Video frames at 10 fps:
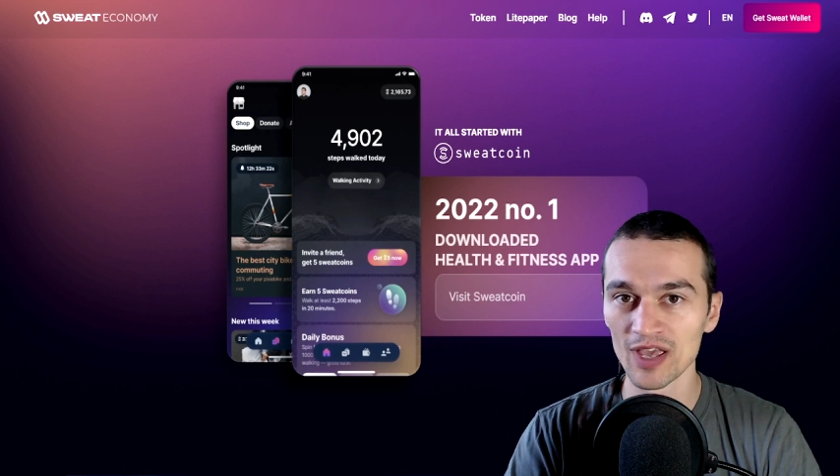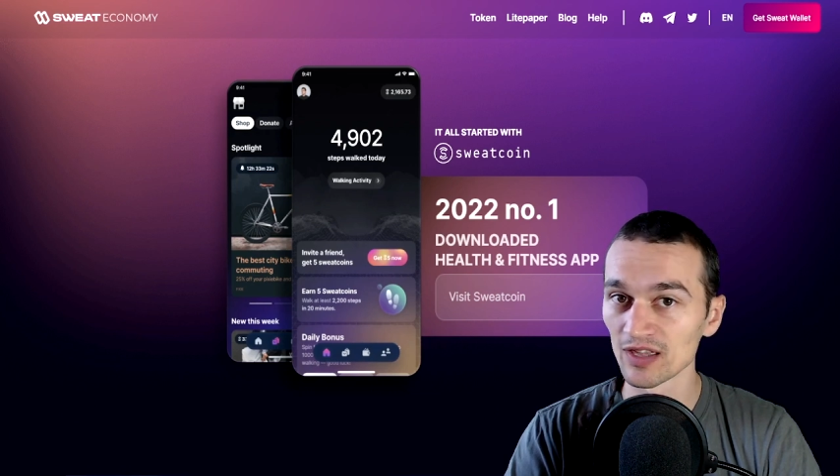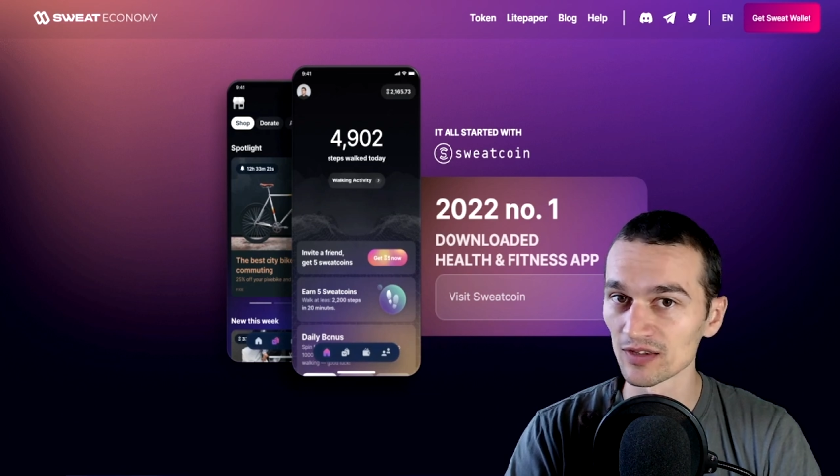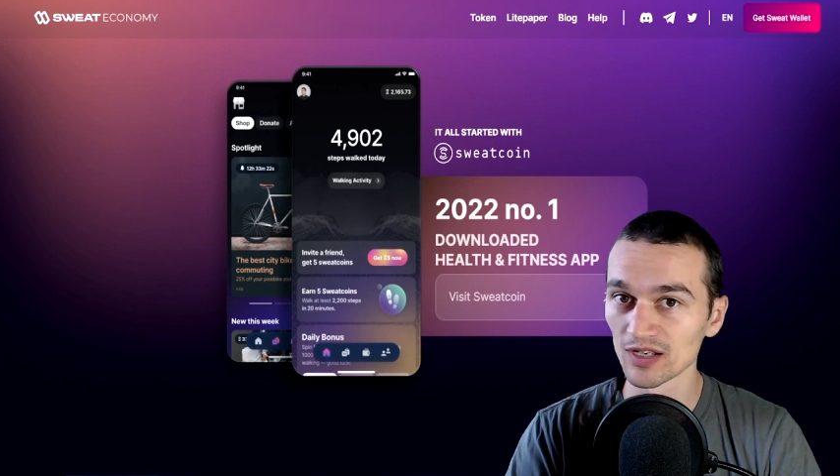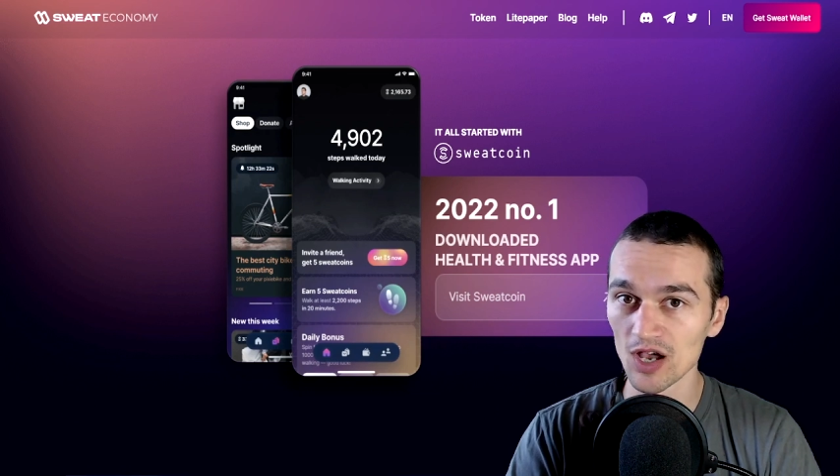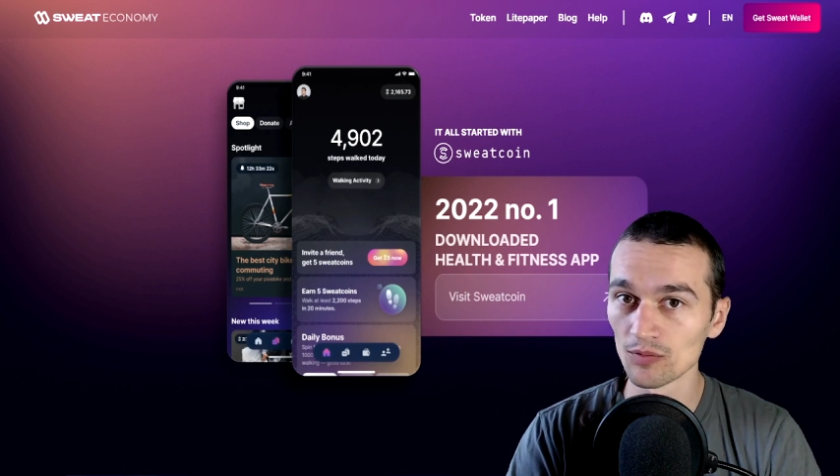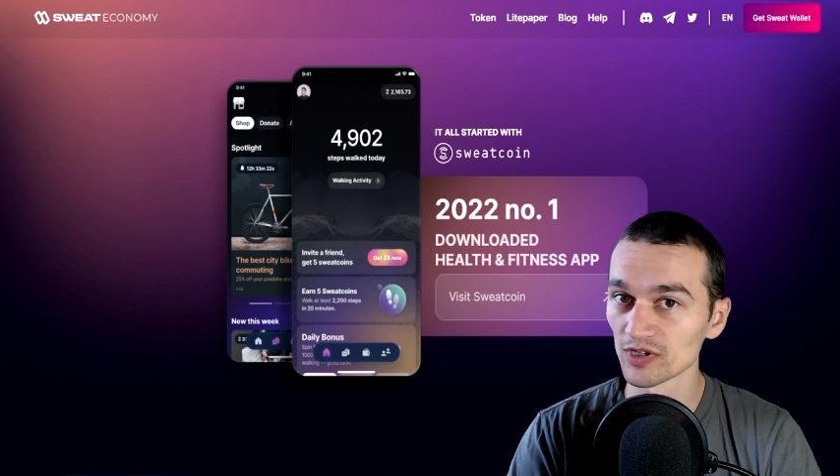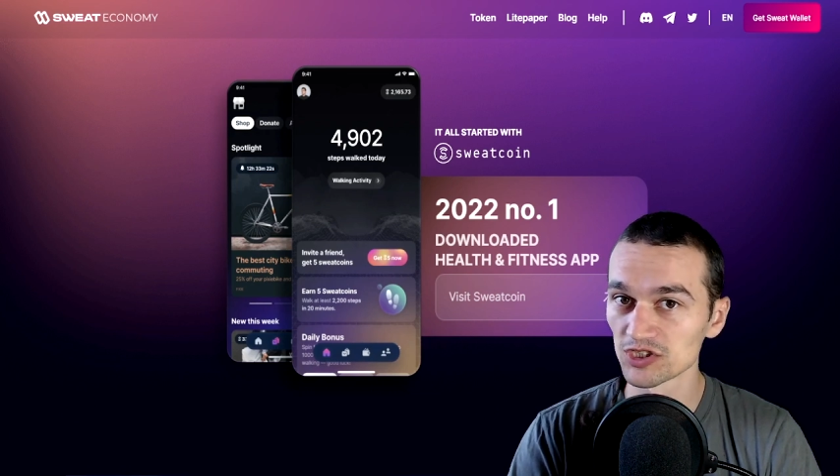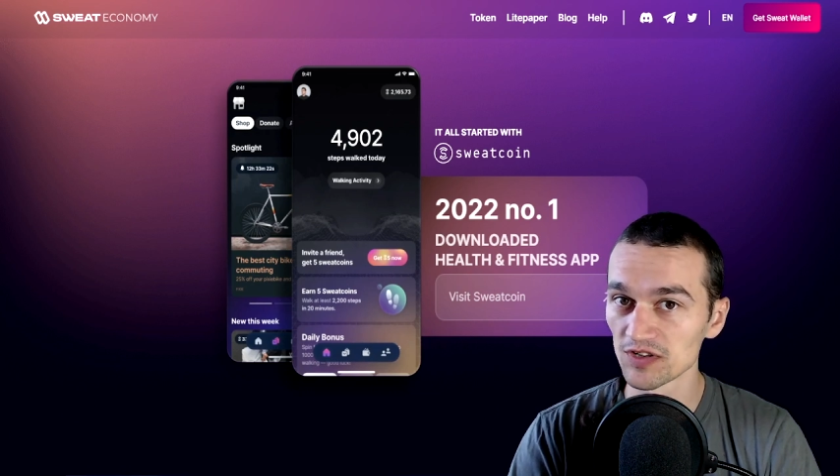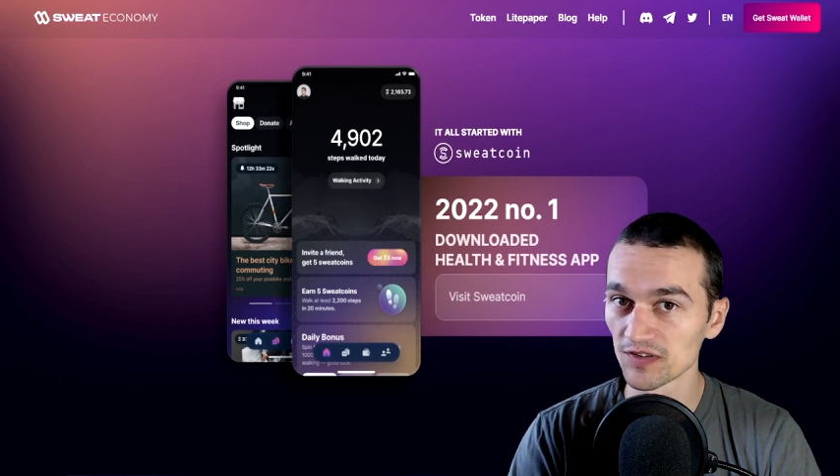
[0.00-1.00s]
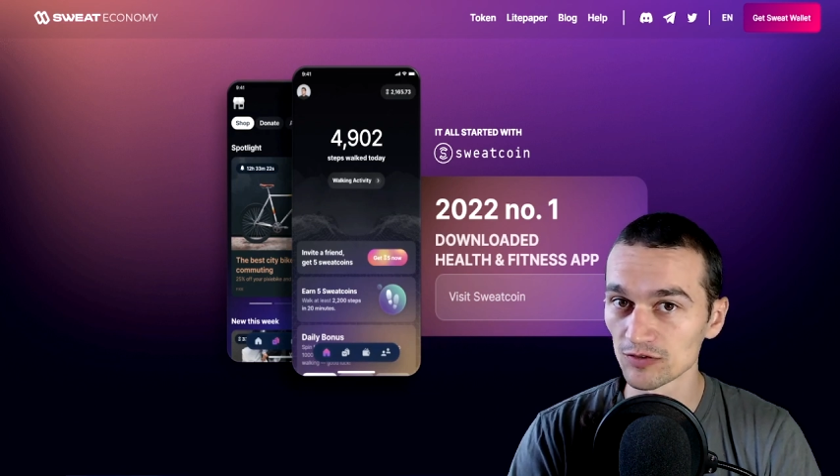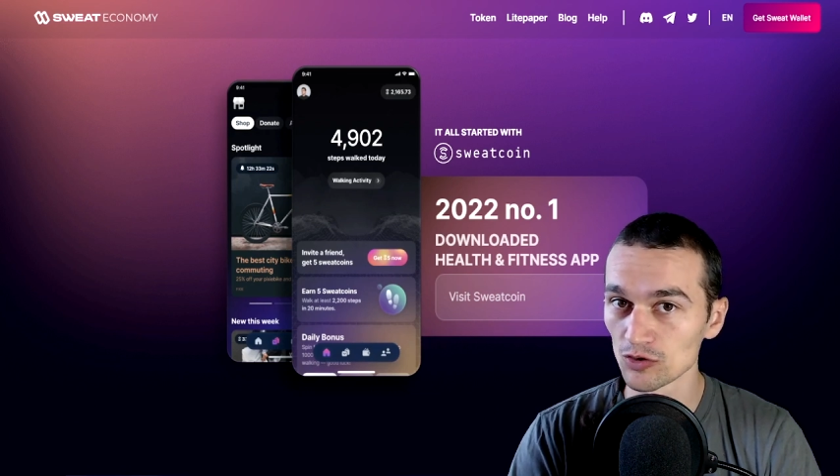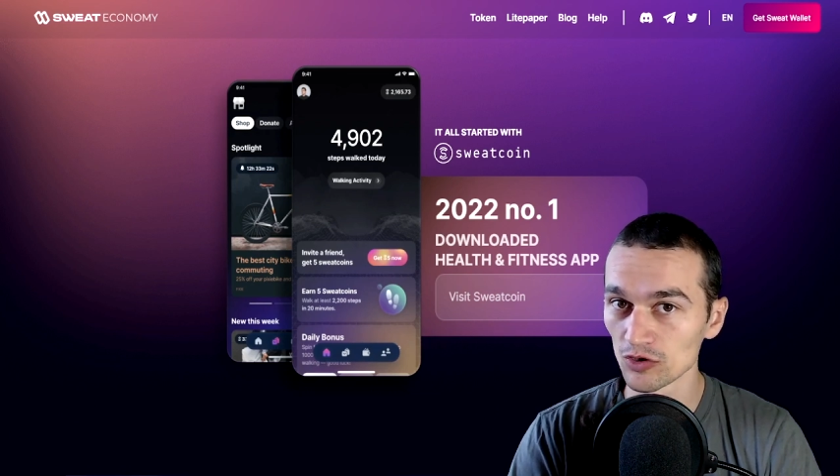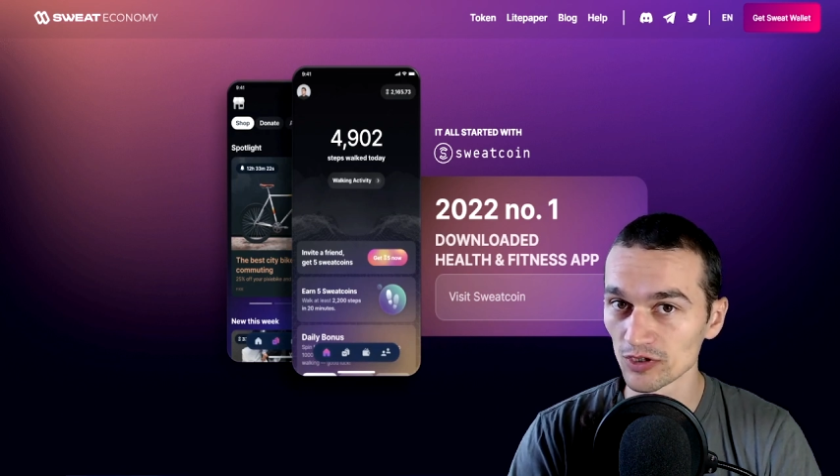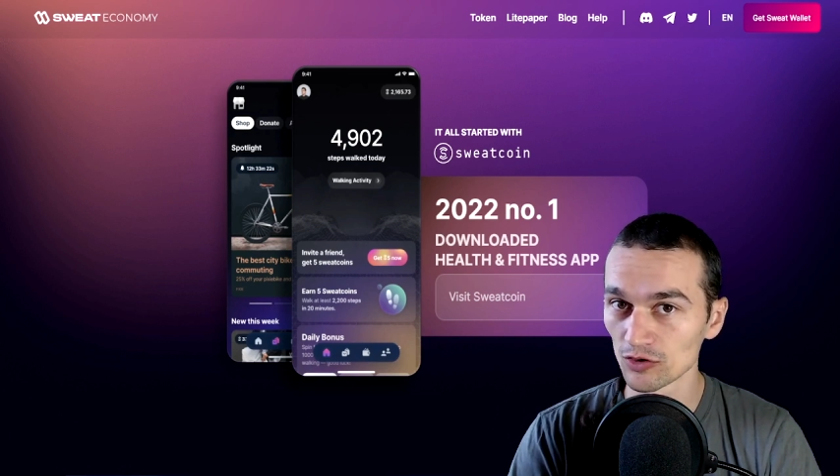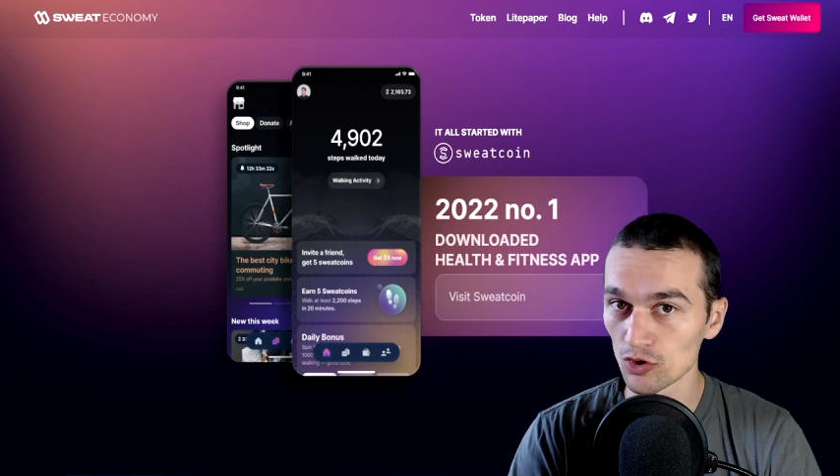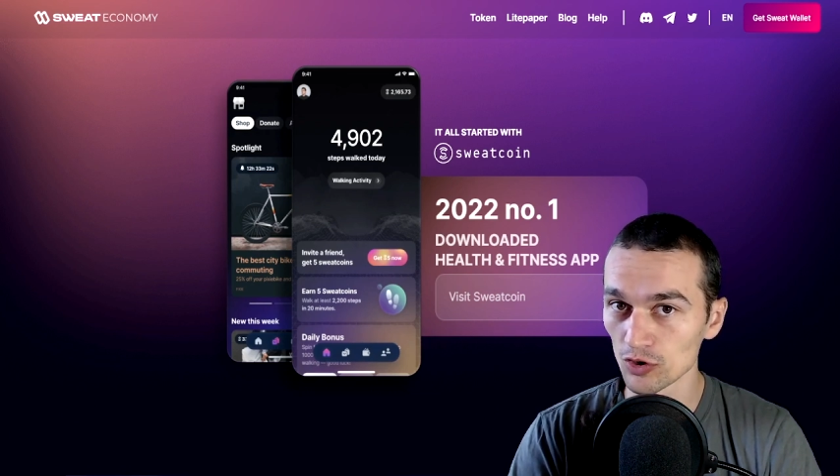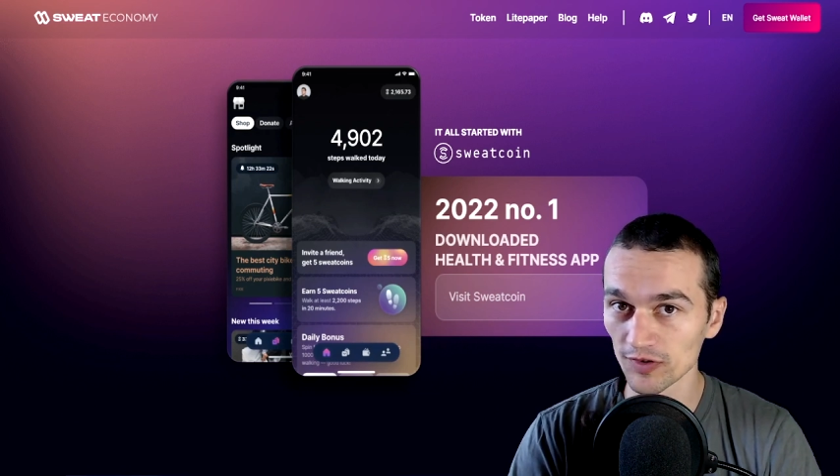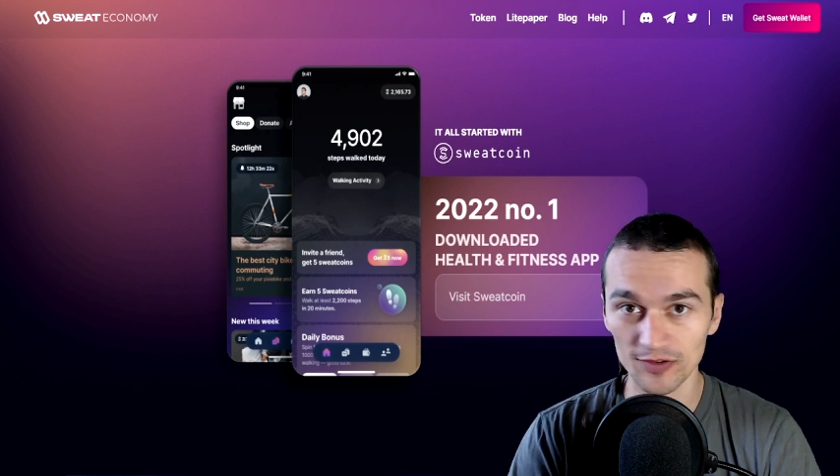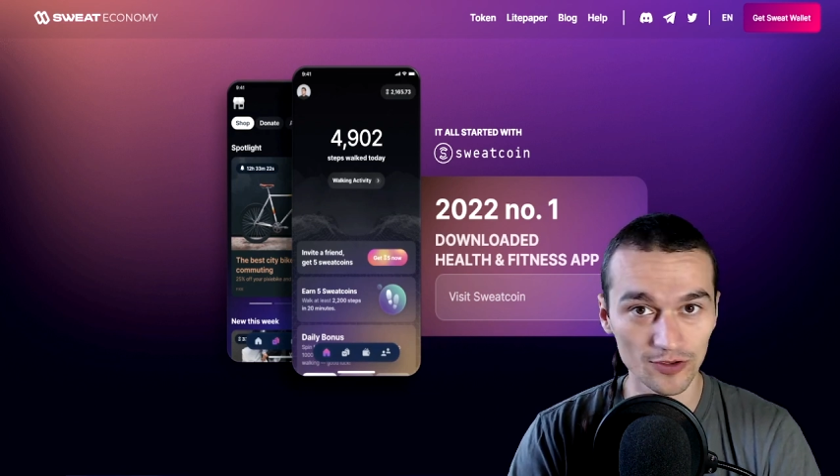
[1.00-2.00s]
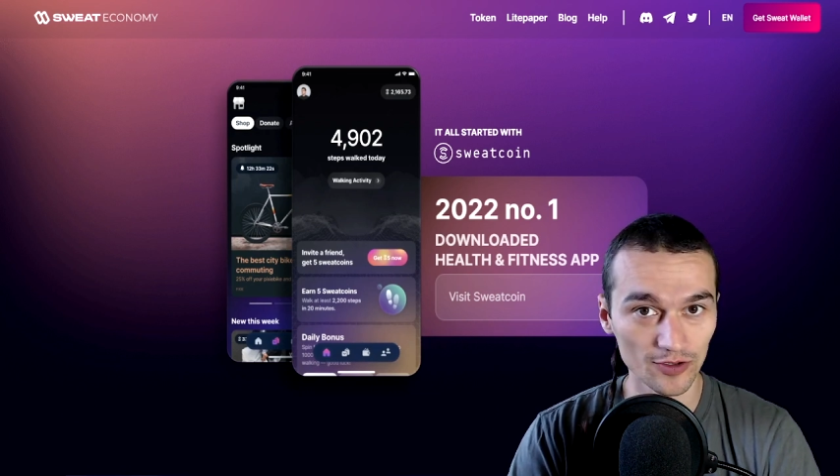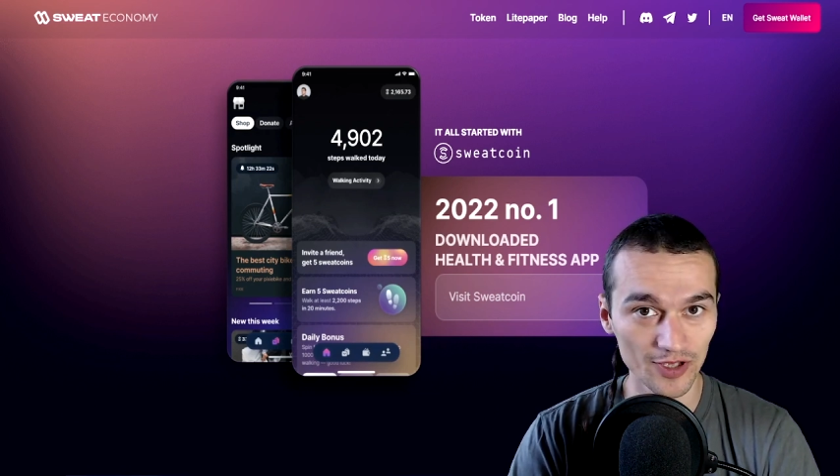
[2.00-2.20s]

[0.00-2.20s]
and how much is it gonna cost,